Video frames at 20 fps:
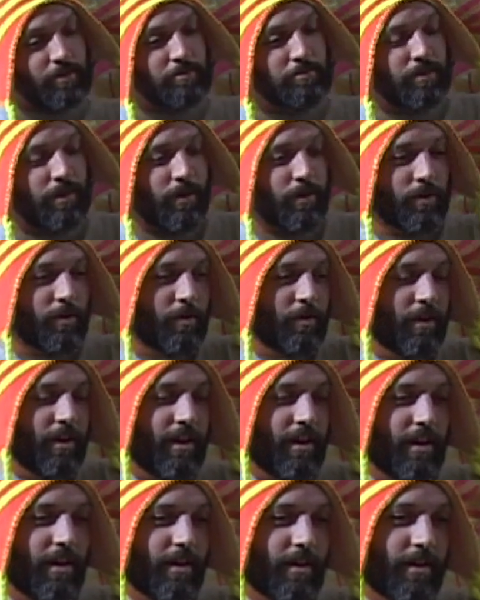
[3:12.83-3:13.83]
was blown
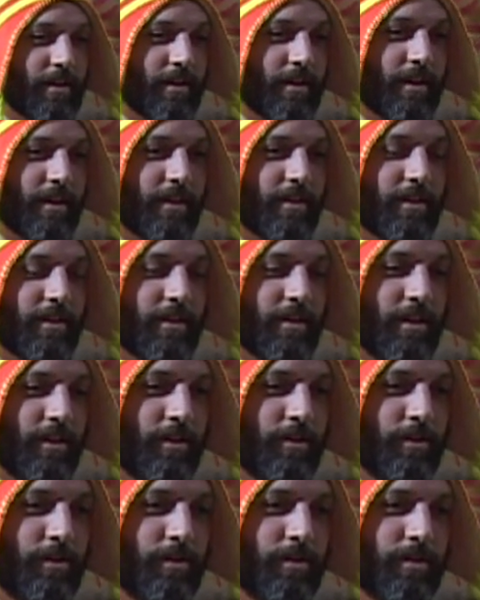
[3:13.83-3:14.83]
away. Like, the
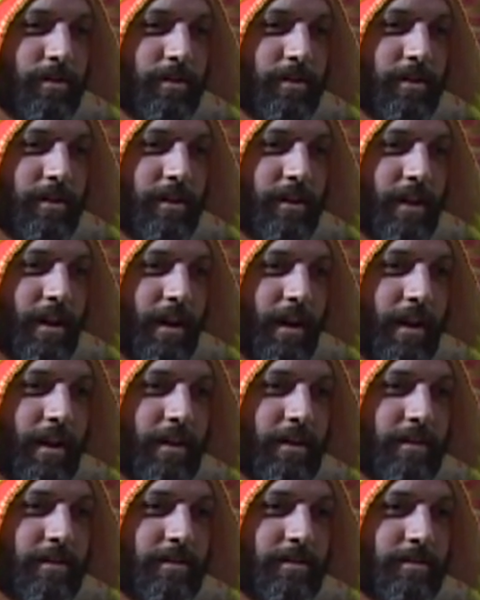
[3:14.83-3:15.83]
dude, he
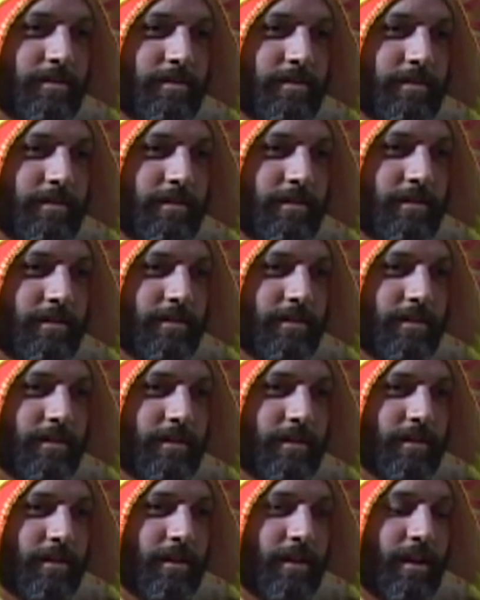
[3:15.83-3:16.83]
had
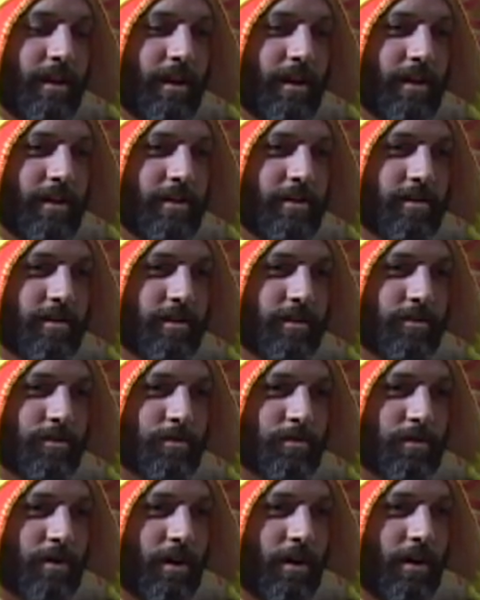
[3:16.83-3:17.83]
such
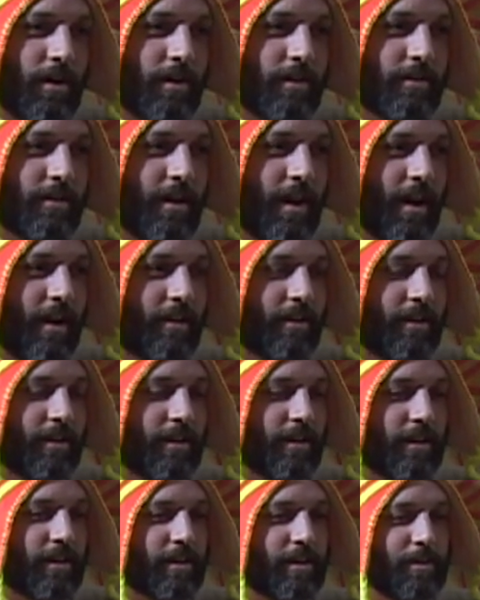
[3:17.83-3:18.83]
raw talent.
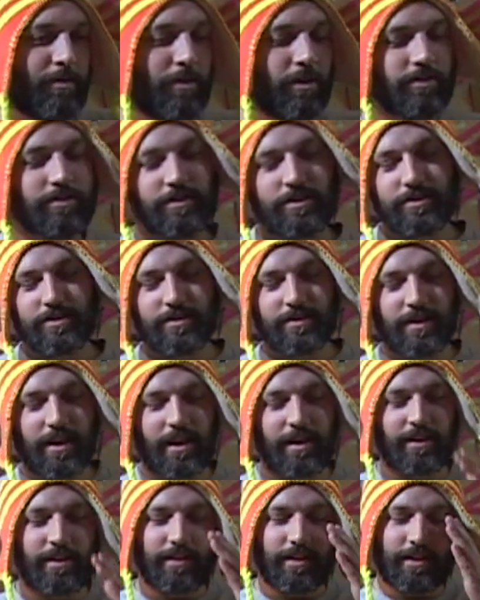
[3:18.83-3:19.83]
Like, he wasn't
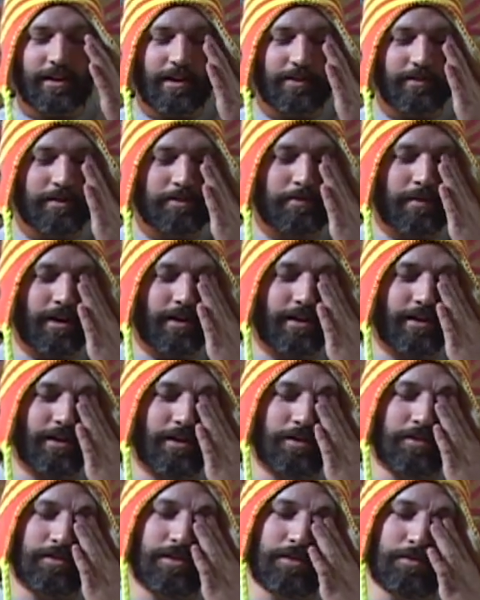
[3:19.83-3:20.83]
skating like everybody
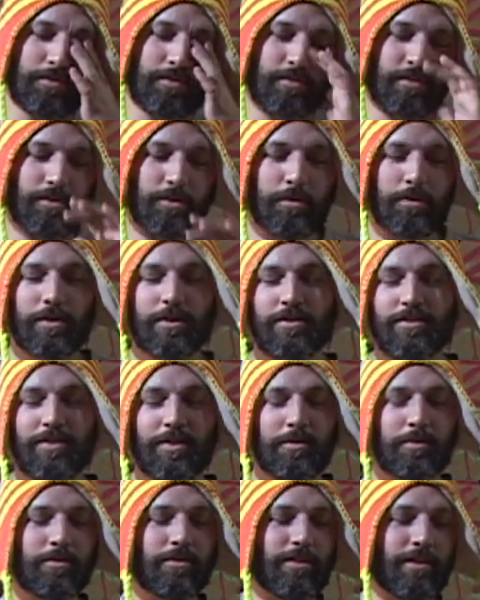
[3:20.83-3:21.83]
else. He was doing his
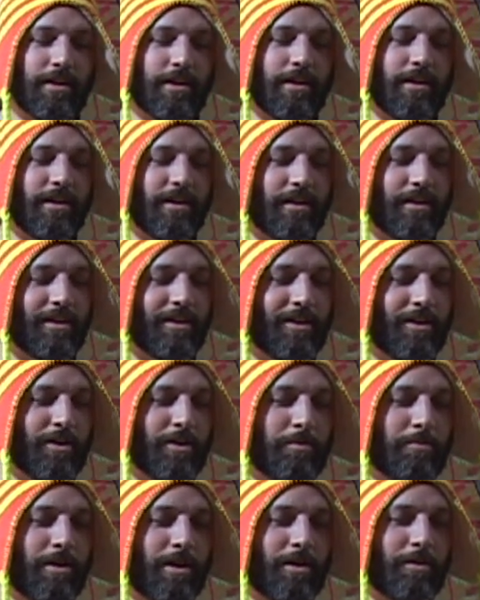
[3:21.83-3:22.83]
own thing, you
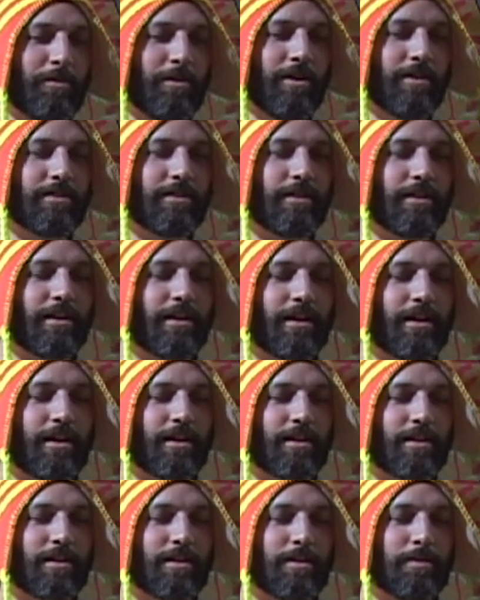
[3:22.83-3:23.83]
know, but it wasn't
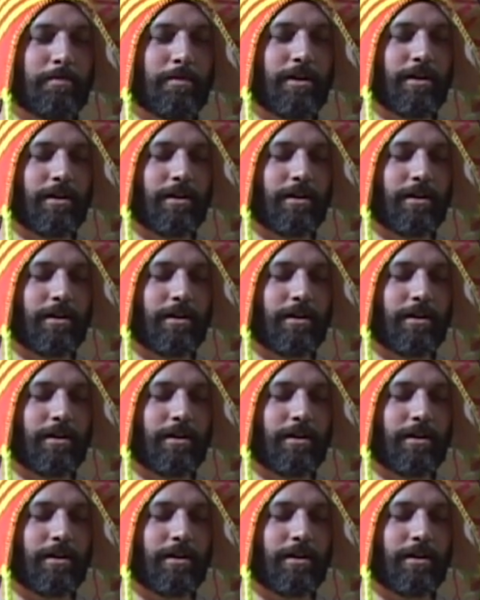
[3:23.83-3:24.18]
like some,